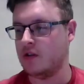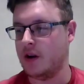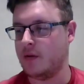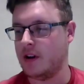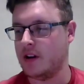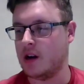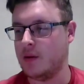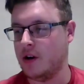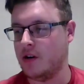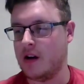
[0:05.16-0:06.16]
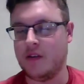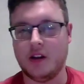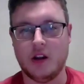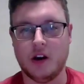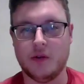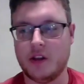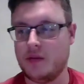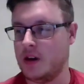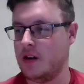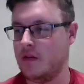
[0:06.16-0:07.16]
today we're going to talk about graphing
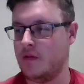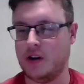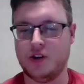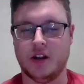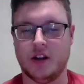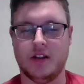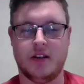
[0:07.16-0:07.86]
logarithmic functions.